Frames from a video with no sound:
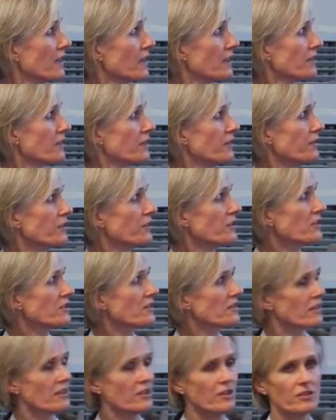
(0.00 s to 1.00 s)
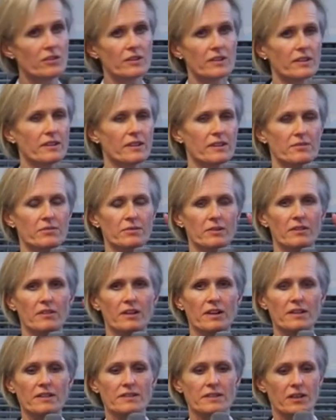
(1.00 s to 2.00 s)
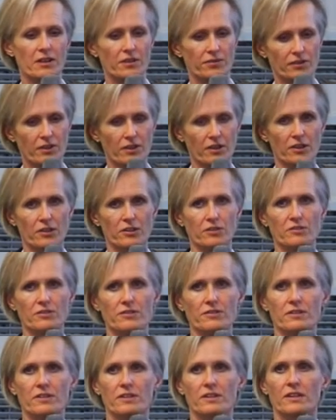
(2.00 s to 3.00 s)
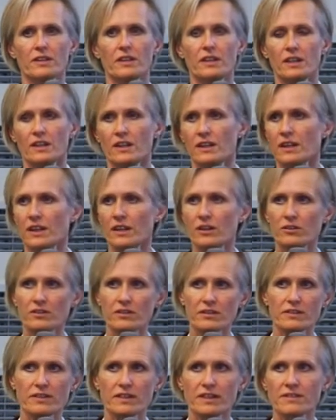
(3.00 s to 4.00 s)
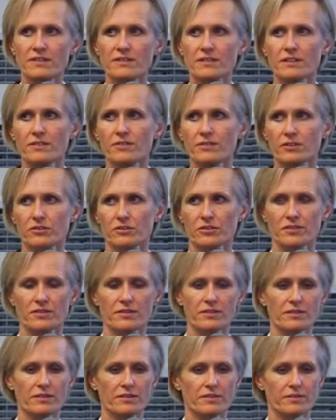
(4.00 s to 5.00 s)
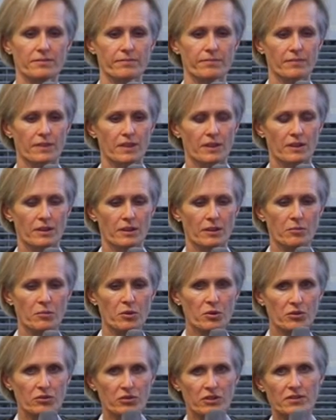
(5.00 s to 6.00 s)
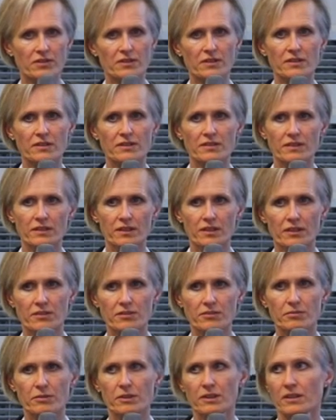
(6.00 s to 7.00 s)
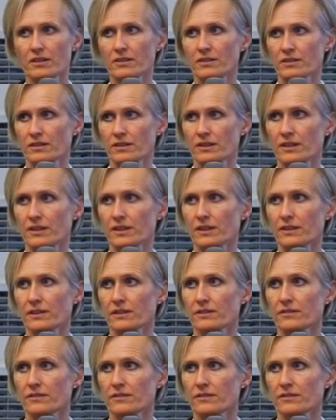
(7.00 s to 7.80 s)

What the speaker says: So if you just look at this with your eyes half closed and look at the density of the crosses, the more crosses, the closer we are to the clinic.